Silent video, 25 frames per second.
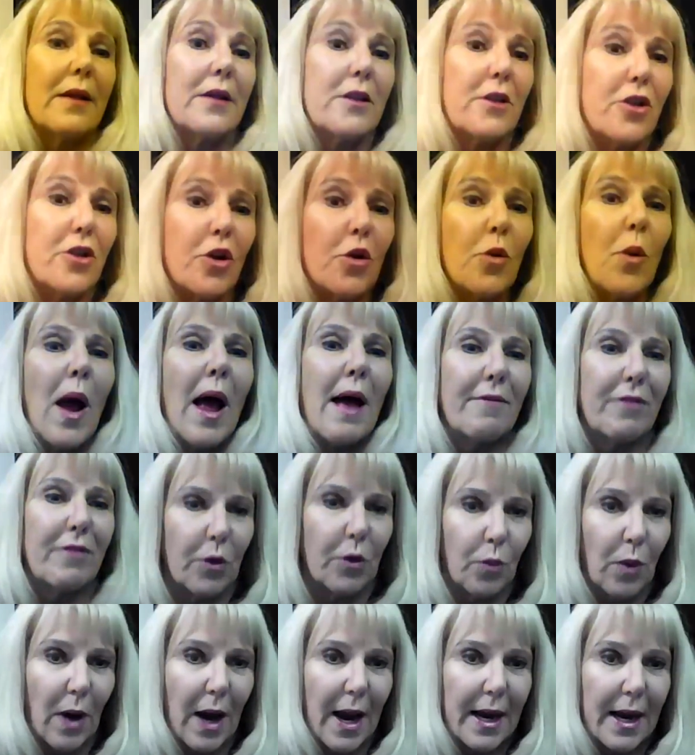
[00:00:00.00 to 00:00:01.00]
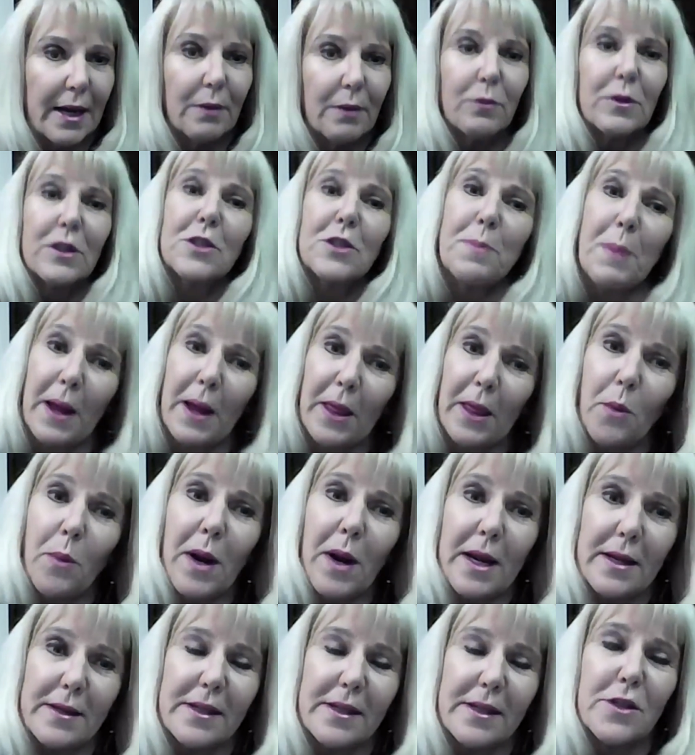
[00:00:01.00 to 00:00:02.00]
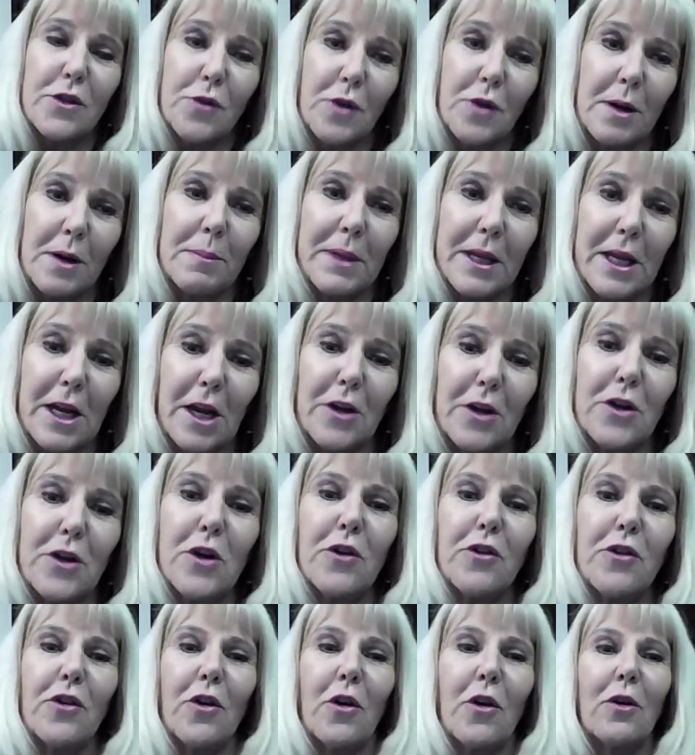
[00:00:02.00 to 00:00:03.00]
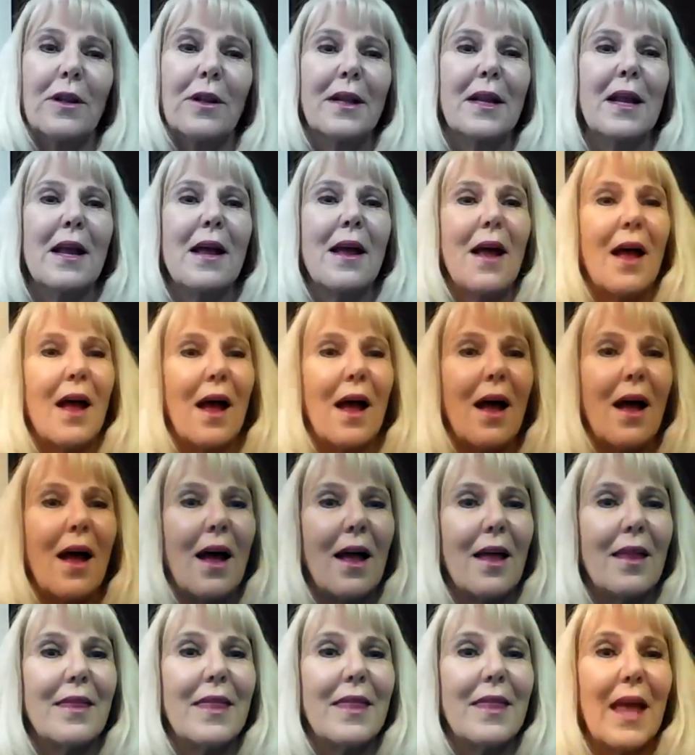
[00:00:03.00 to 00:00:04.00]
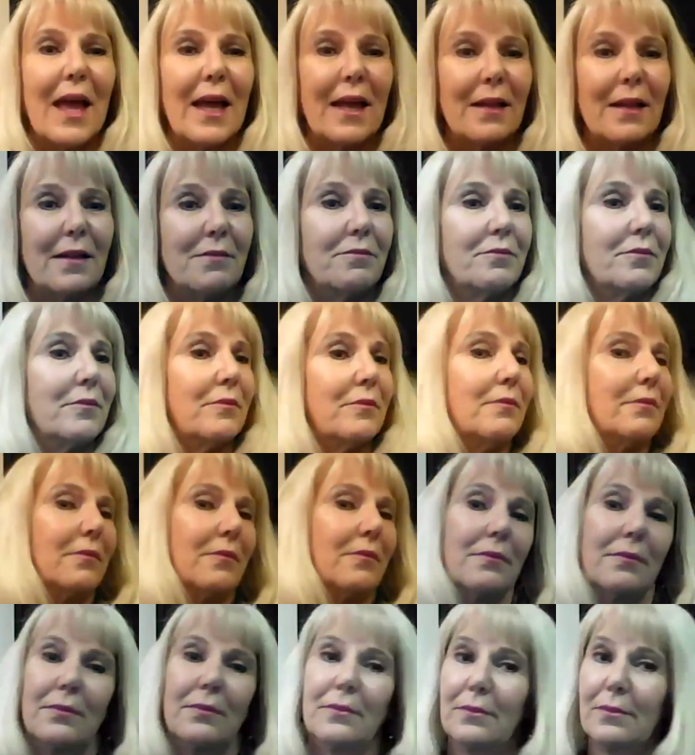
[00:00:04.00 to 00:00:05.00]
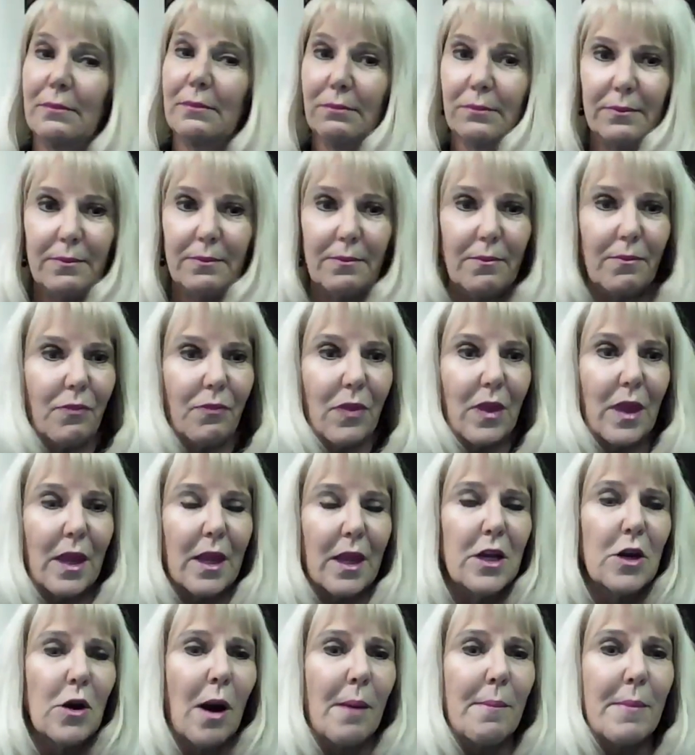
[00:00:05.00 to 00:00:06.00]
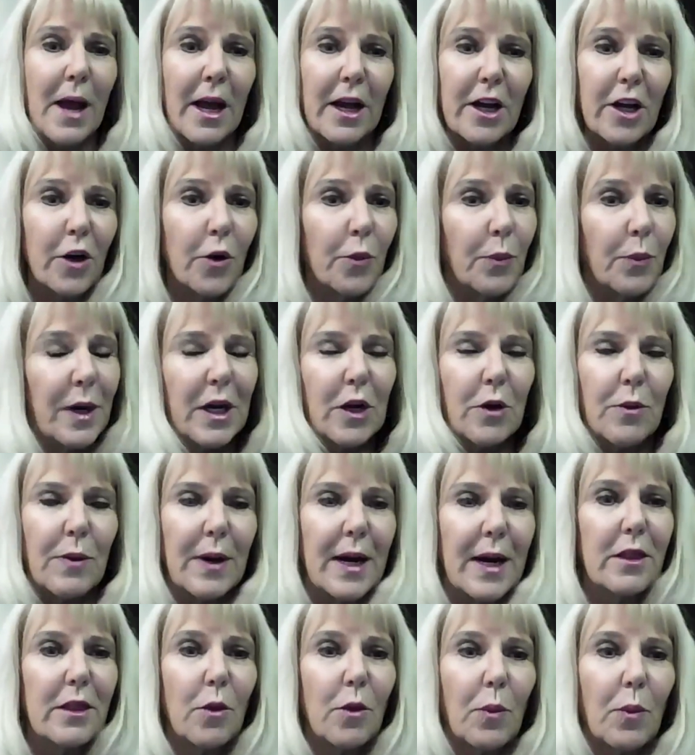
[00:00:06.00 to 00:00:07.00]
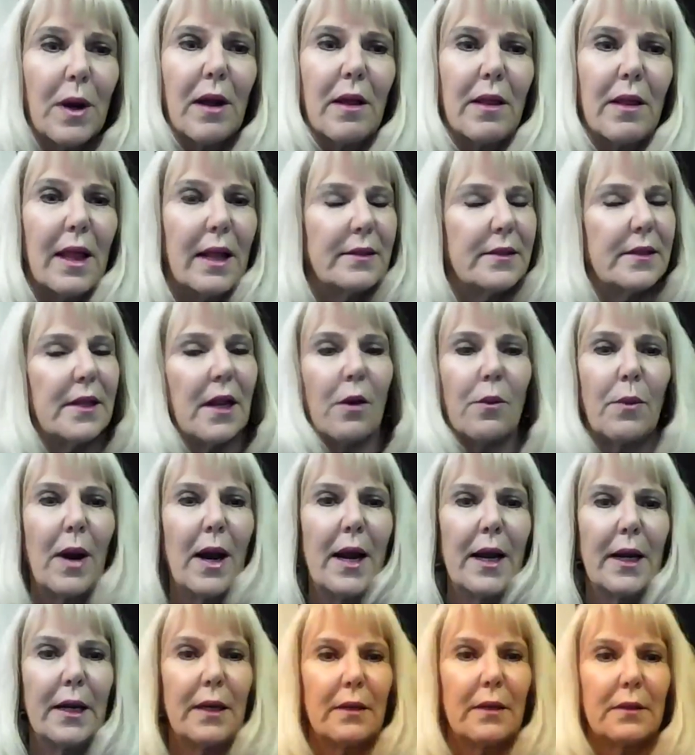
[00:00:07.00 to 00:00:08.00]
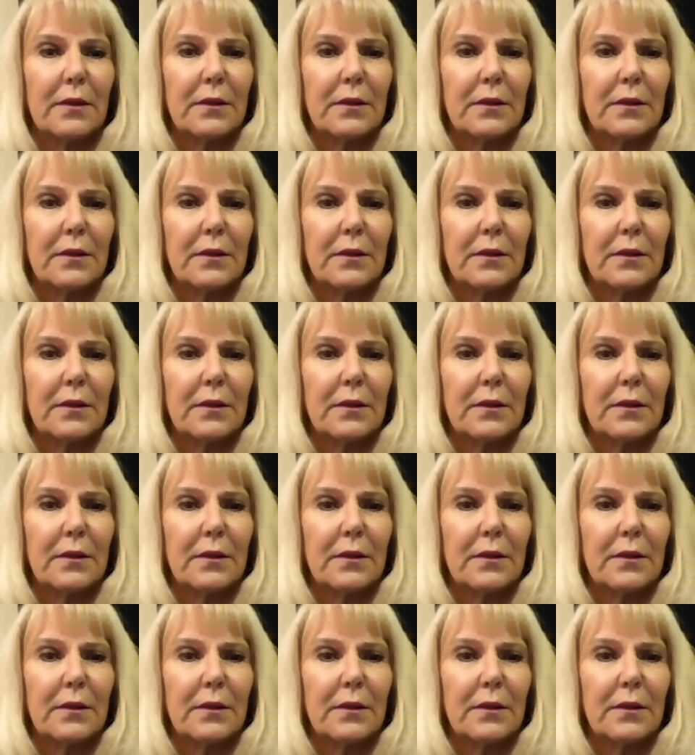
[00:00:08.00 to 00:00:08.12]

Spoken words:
do have it right, which by the way is extremely unusual, then I'm not going to recreate the wheel. That's not right.